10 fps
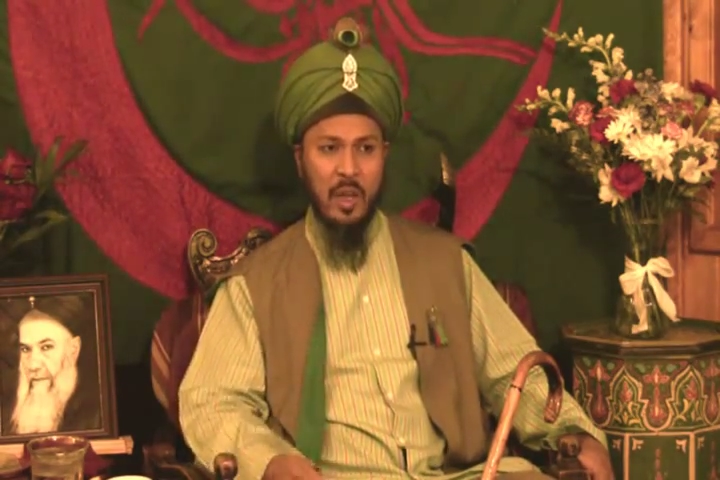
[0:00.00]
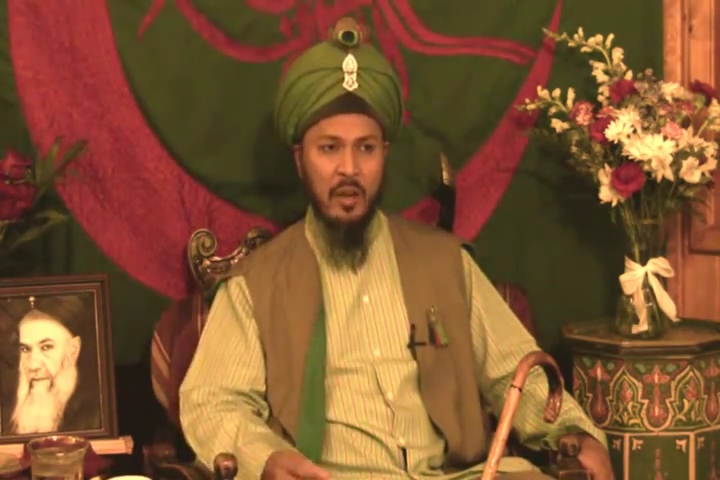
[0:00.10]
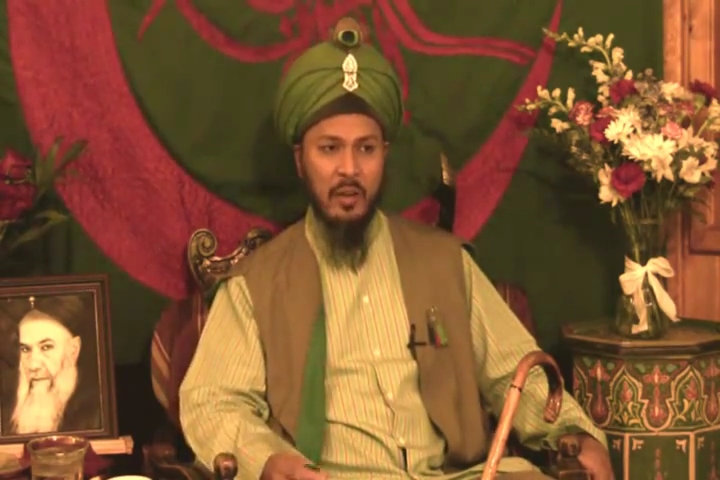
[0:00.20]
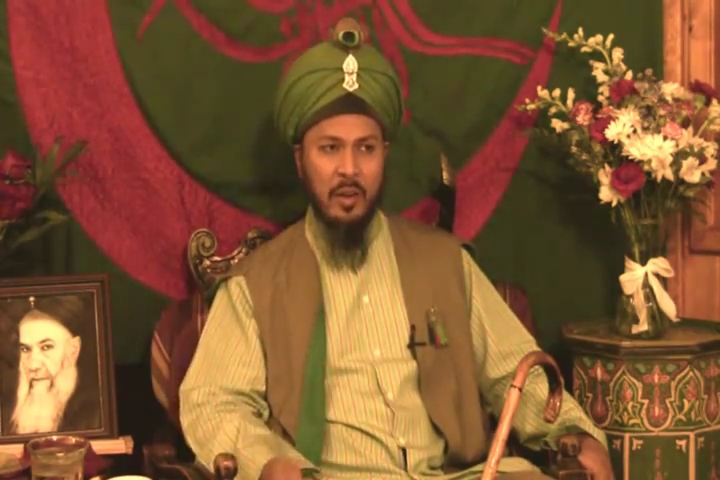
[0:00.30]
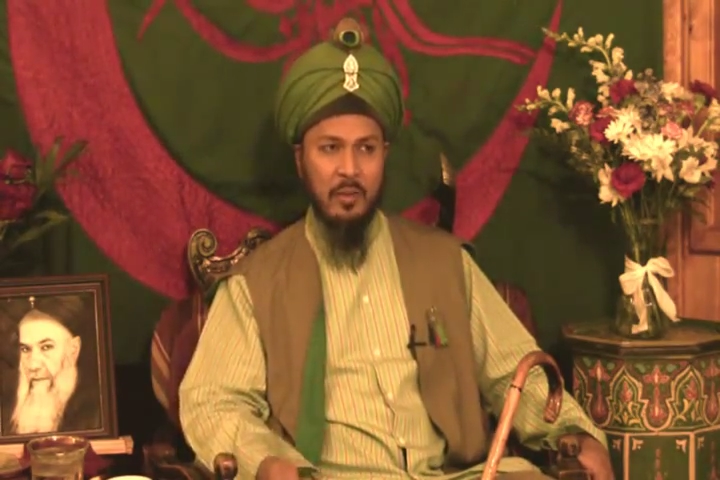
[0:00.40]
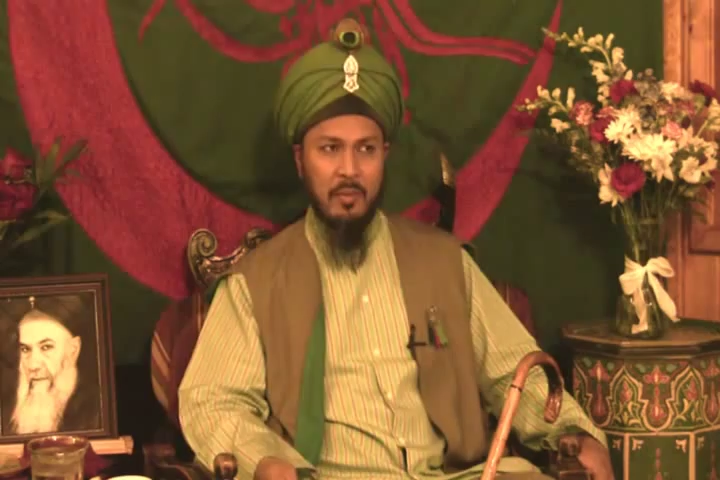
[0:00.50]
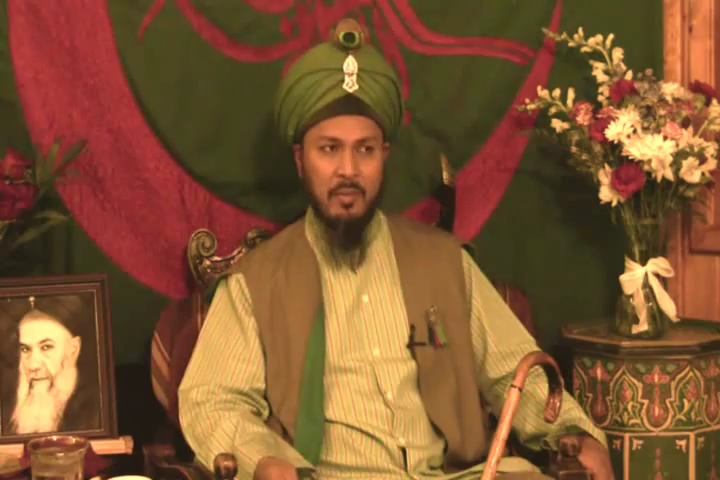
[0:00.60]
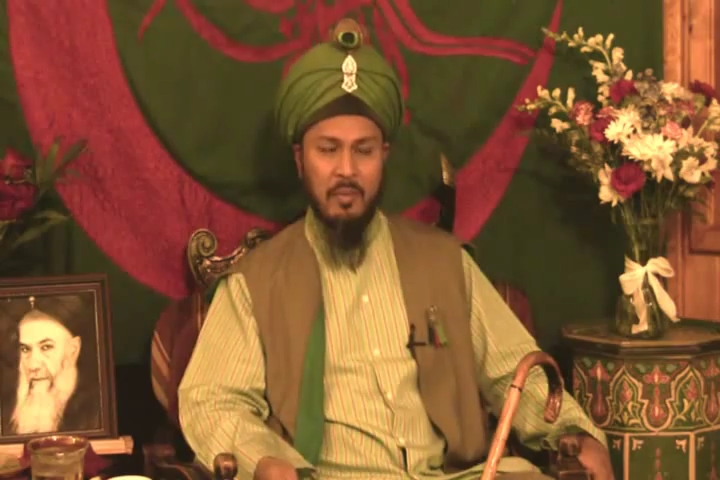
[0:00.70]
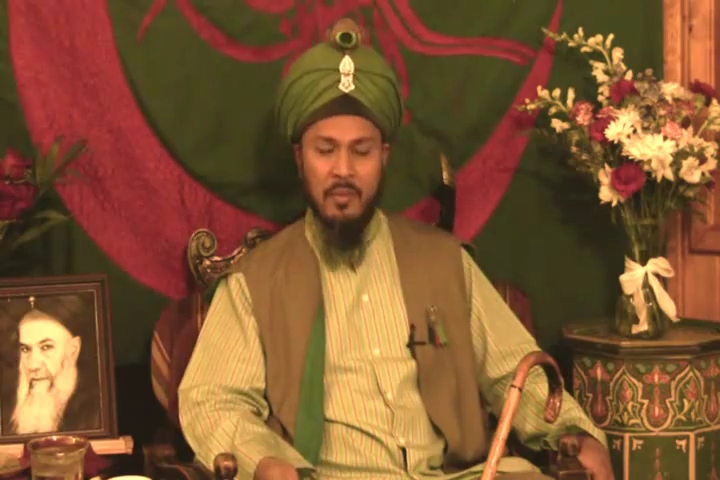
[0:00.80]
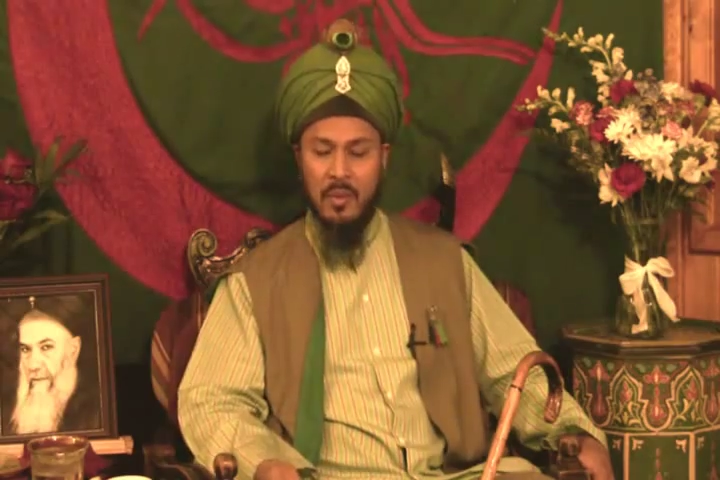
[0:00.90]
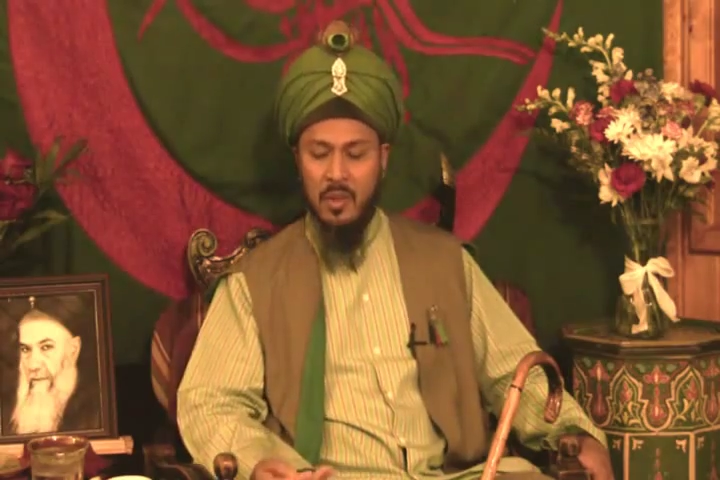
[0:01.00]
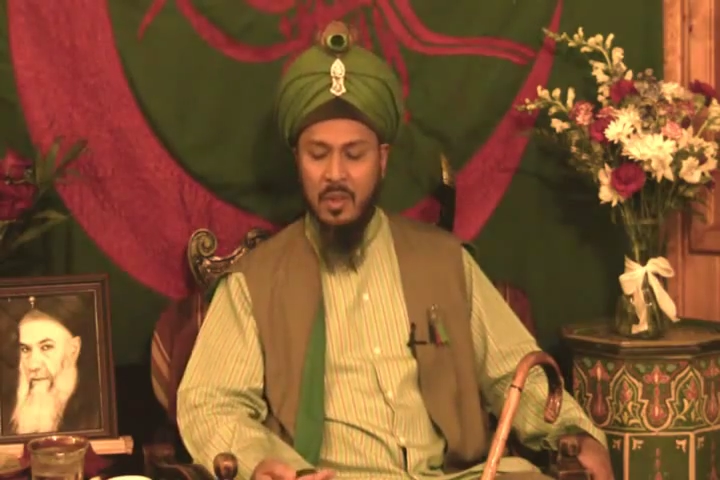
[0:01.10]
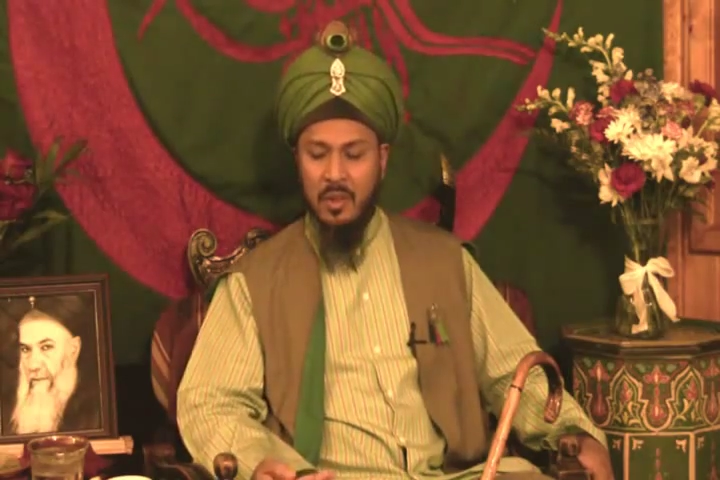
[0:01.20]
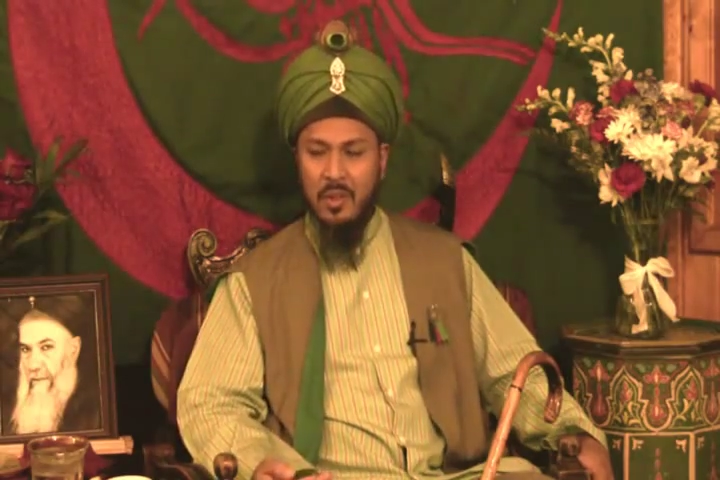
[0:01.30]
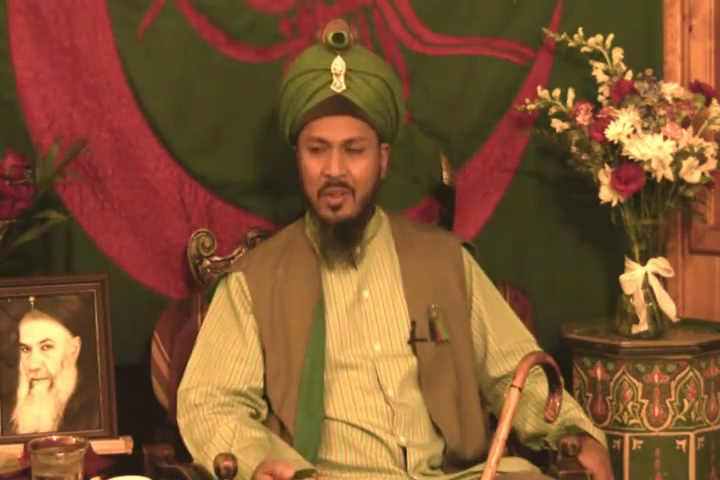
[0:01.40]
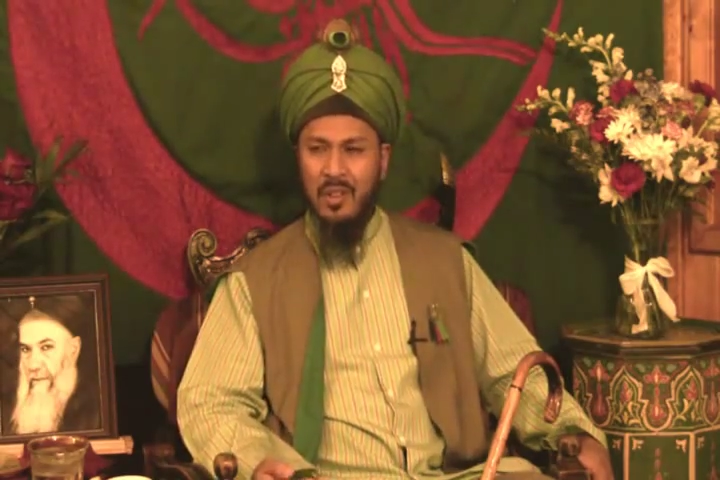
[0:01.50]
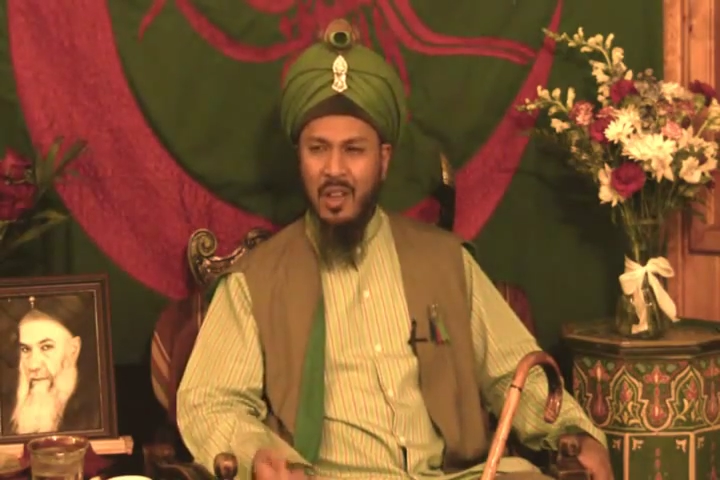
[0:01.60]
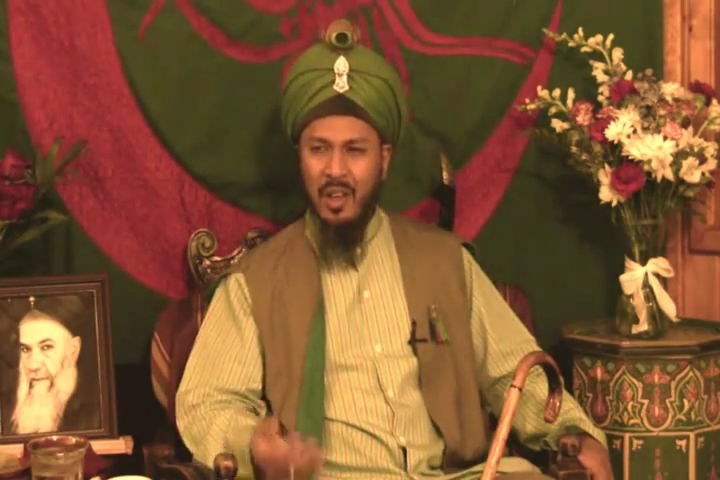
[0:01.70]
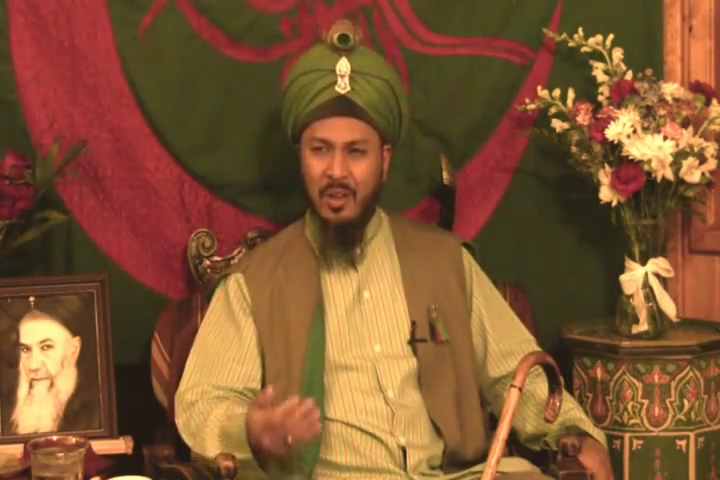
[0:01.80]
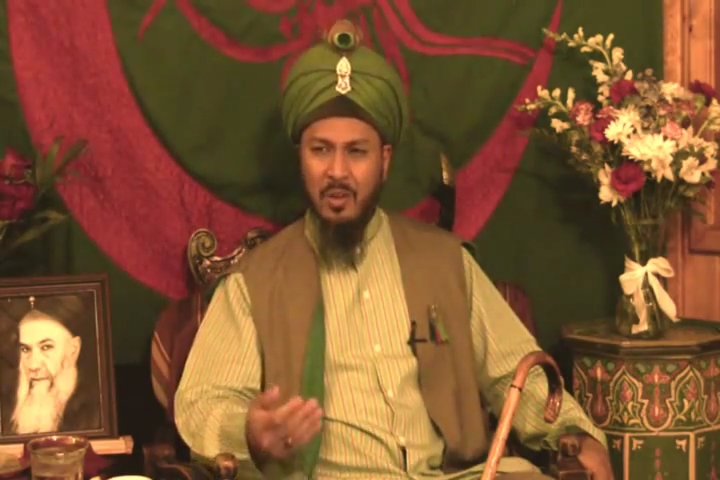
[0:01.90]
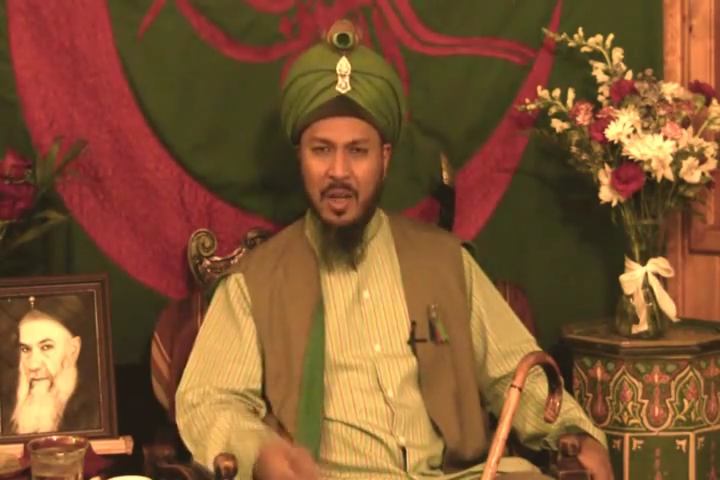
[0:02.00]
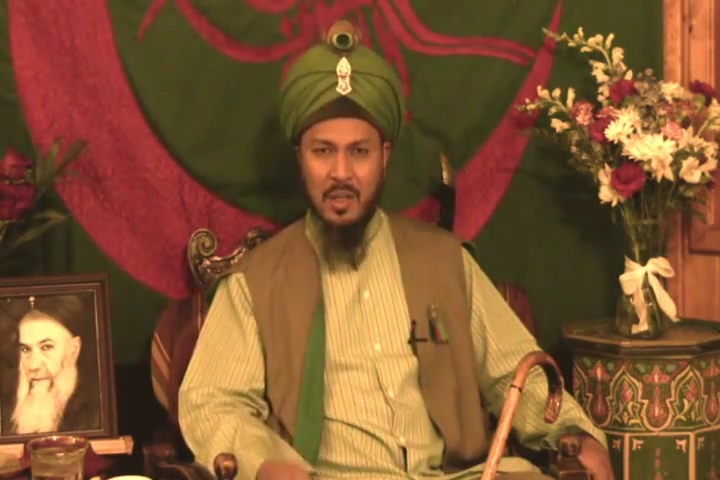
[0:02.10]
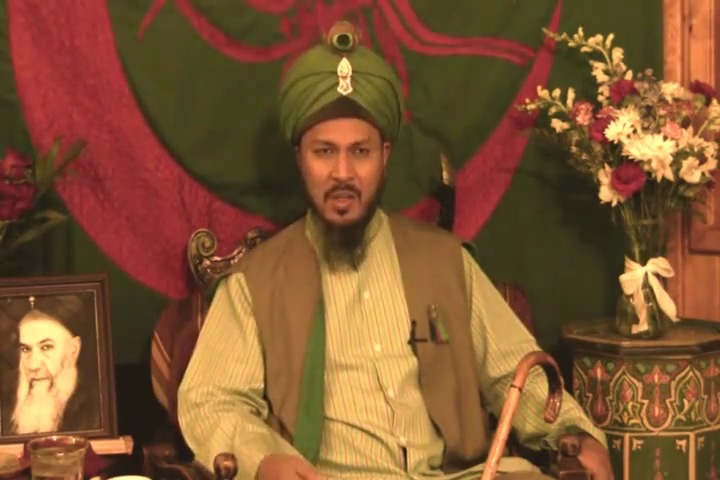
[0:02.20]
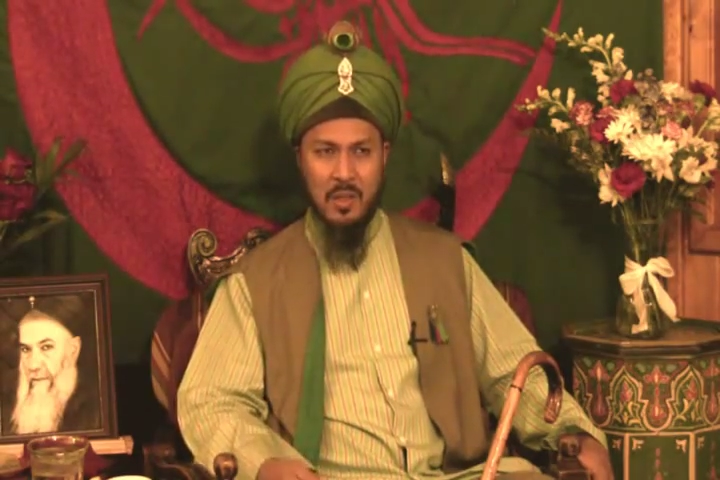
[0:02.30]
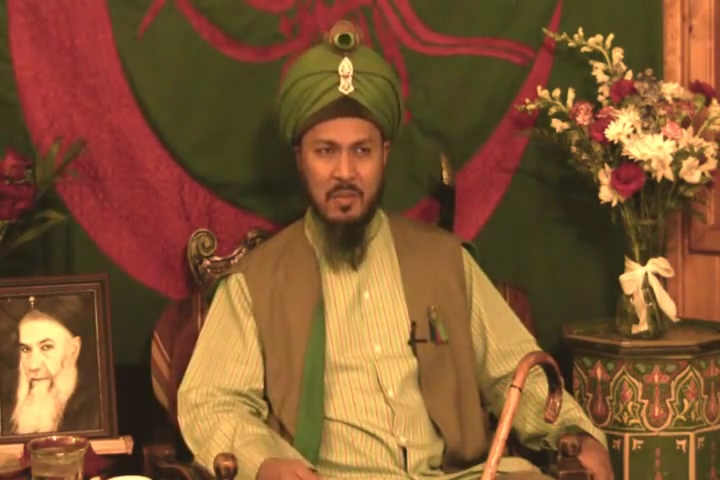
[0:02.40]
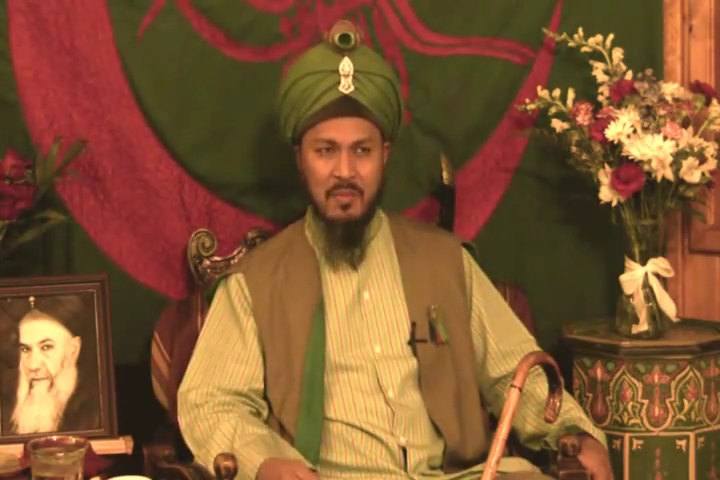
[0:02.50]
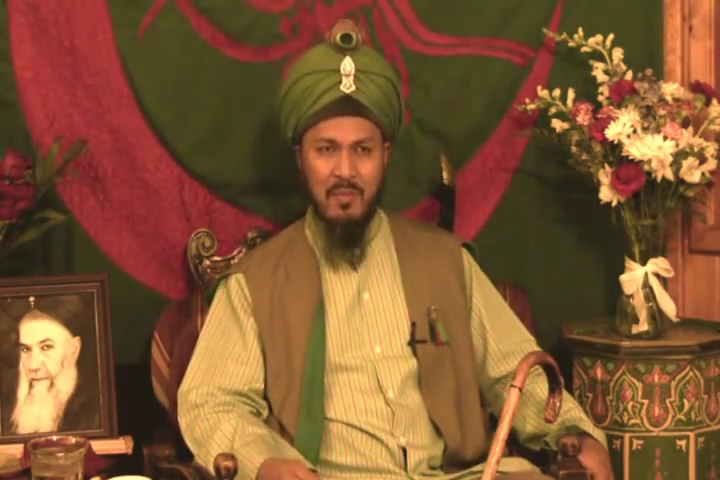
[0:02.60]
to carry it. Otherwise,